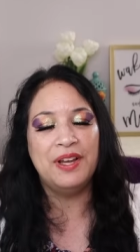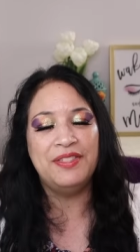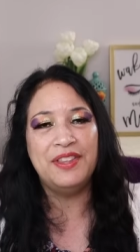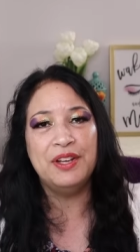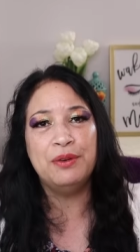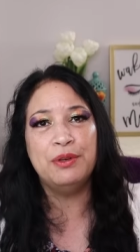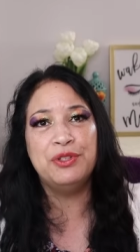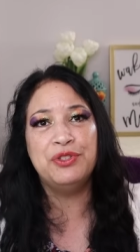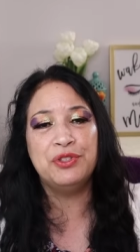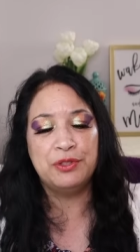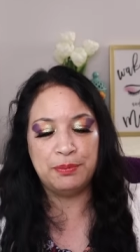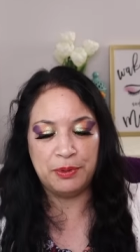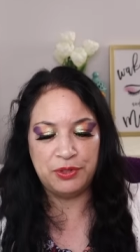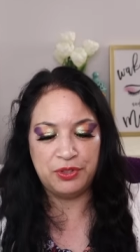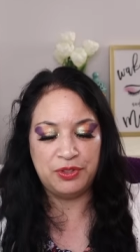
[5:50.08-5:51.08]
I think what you're
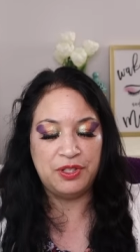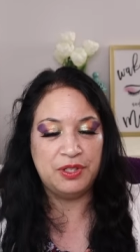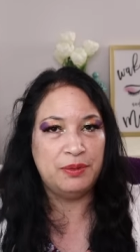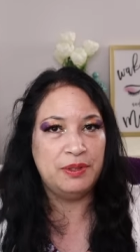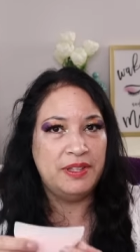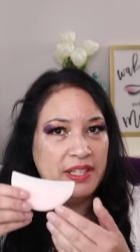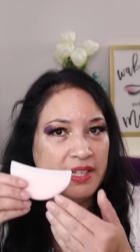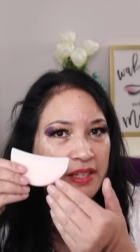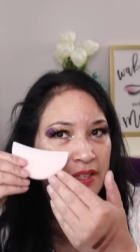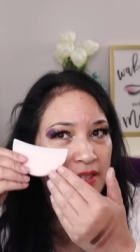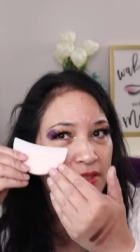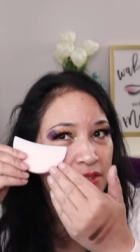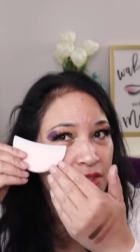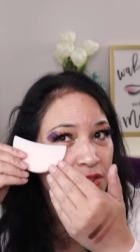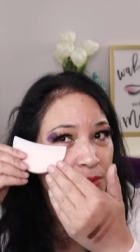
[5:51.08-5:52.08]
supposed to do with it
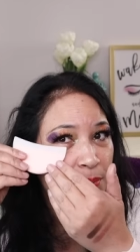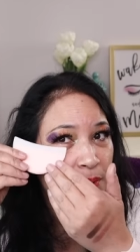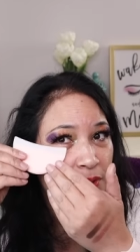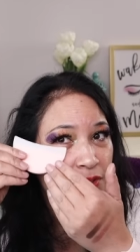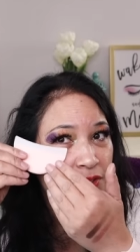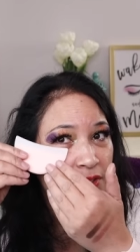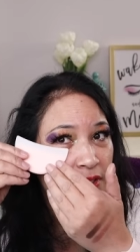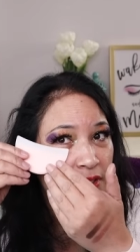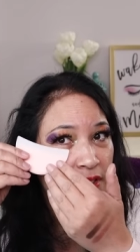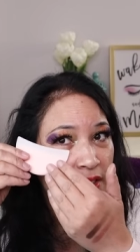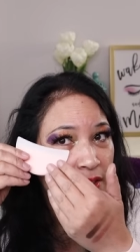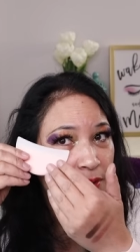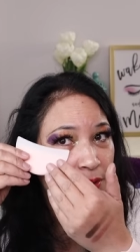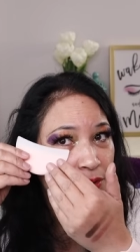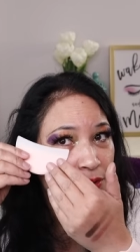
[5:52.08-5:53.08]
is you're supposed to
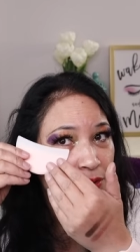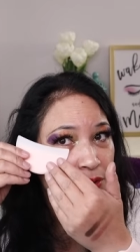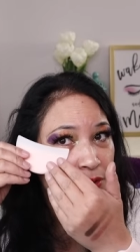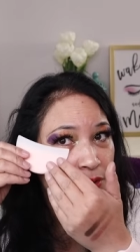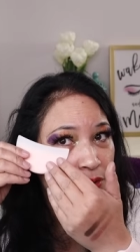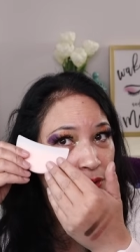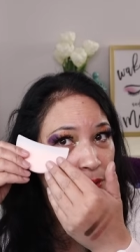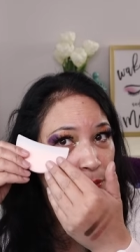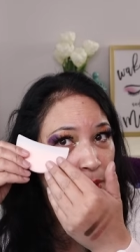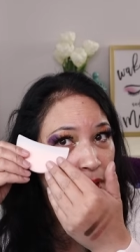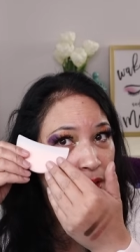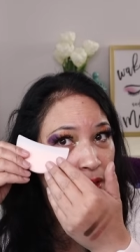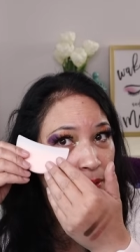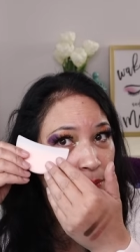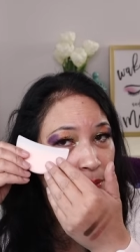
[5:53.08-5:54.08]
like when you're doing your
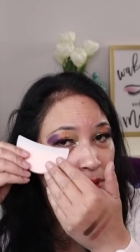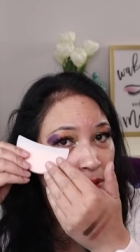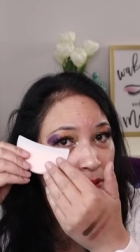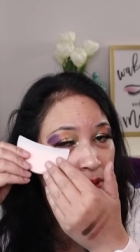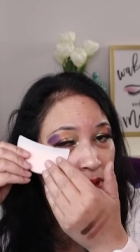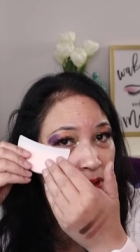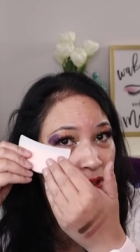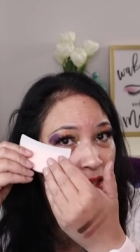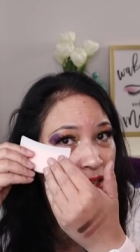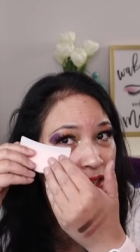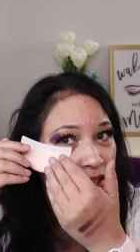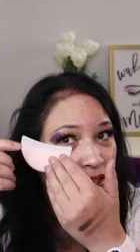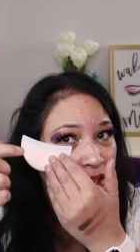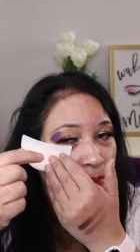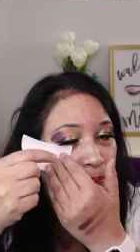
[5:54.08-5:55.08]
makeup, you want to
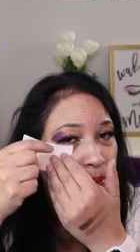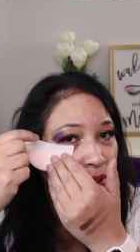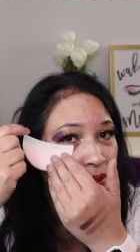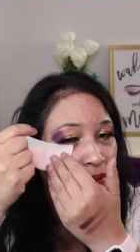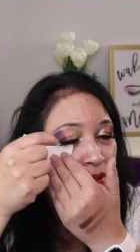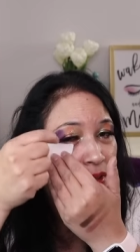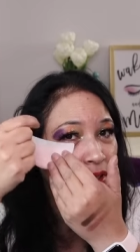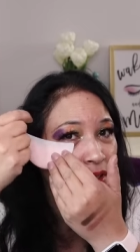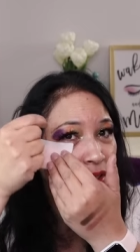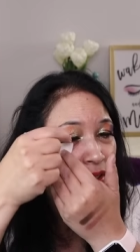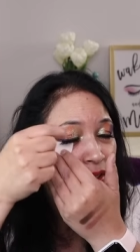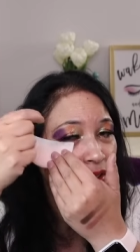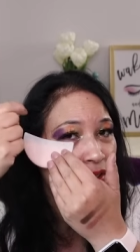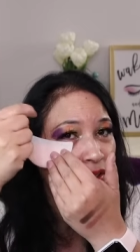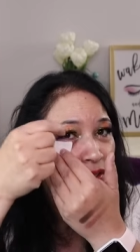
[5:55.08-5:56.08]
line it up and
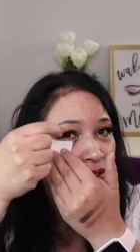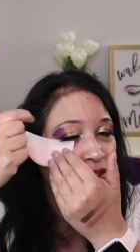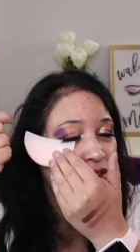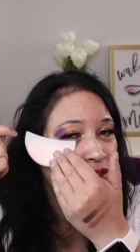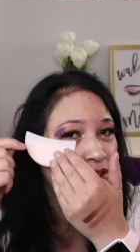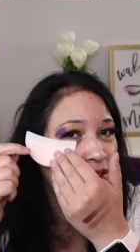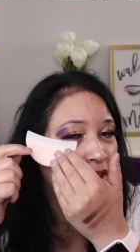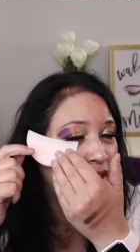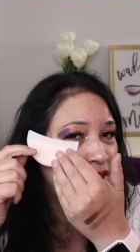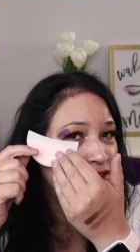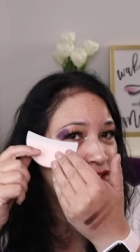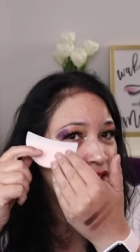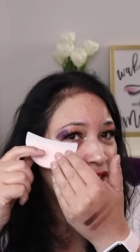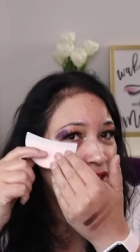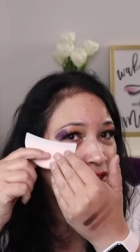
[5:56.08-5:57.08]
do your
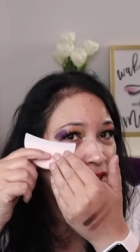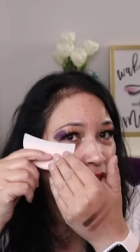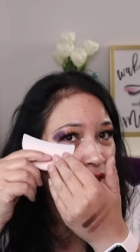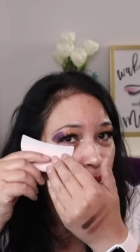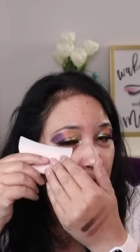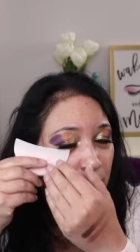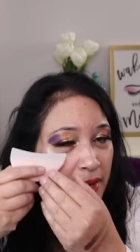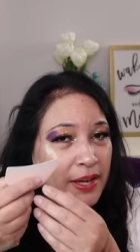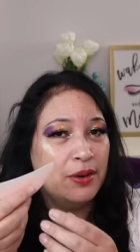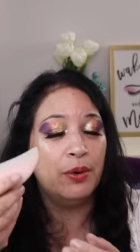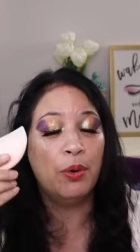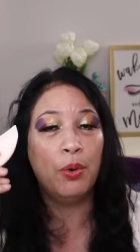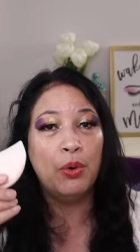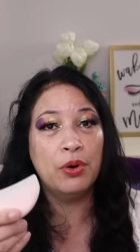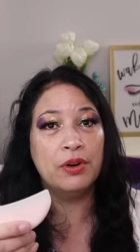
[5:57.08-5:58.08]
eyeshadow that
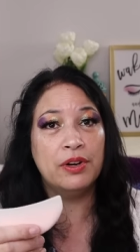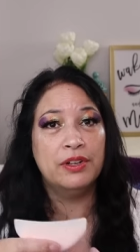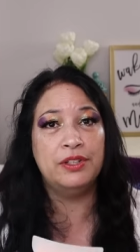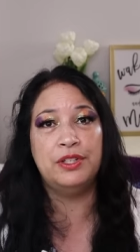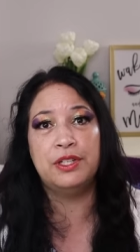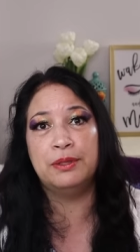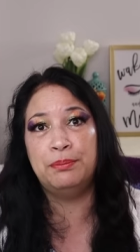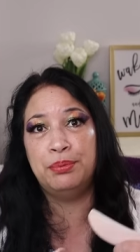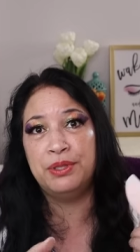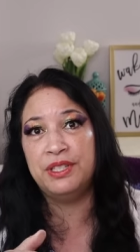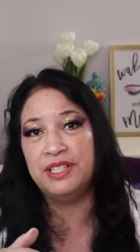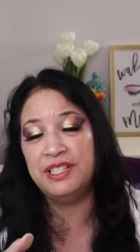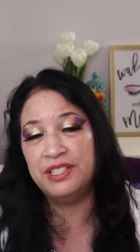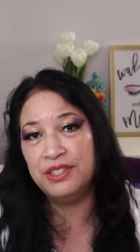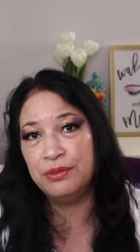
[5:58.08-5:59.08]
way or you can put
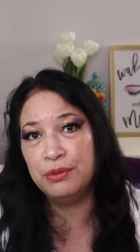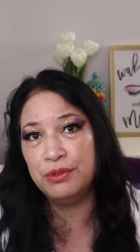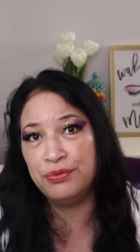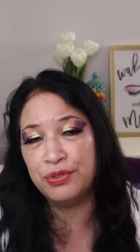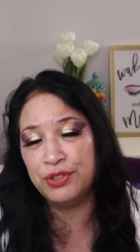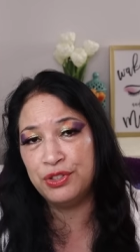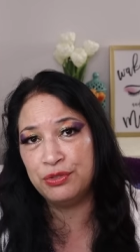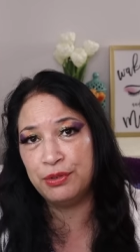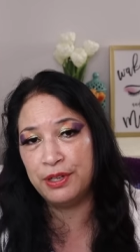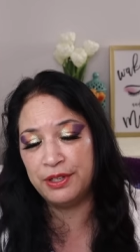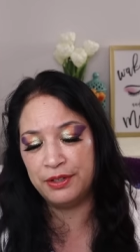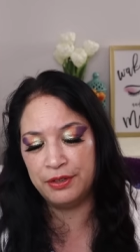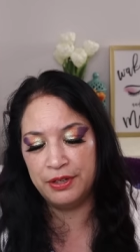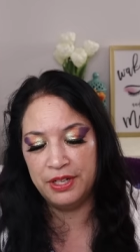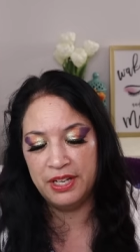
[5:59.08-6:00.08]
it in the
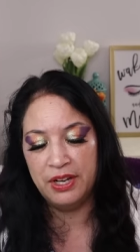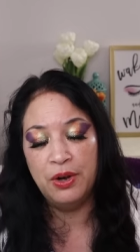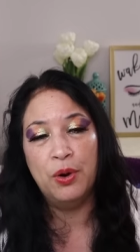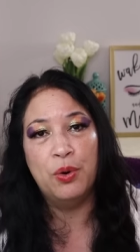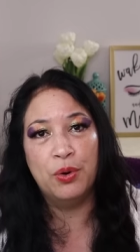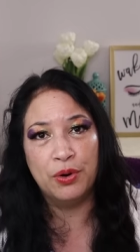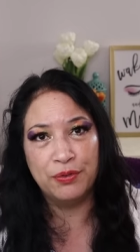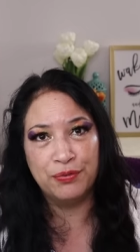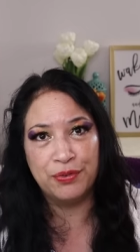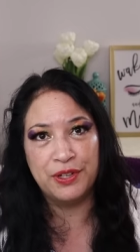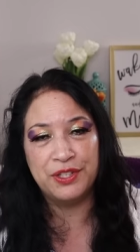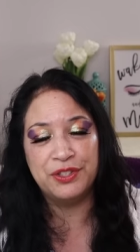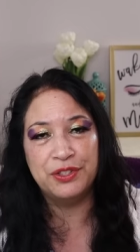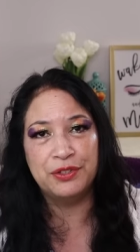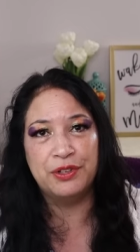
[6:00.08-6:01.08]
refrigerator or
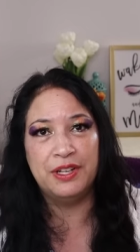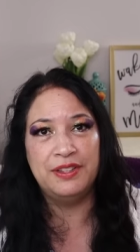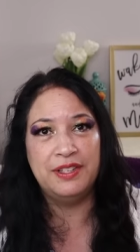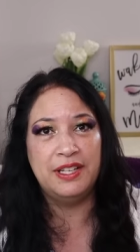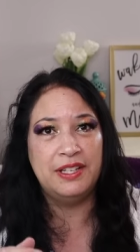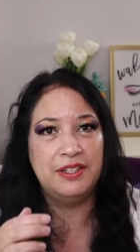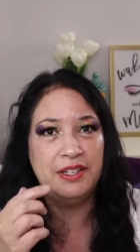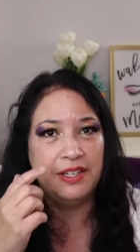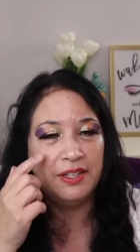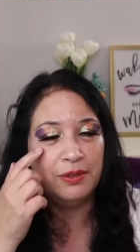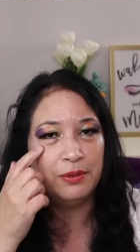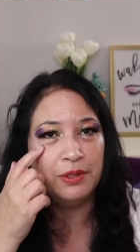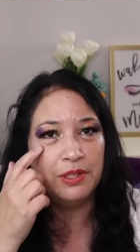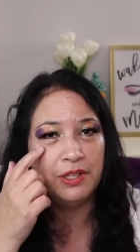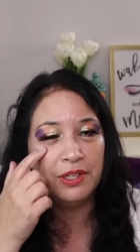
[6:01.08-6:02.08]
freezer and then it will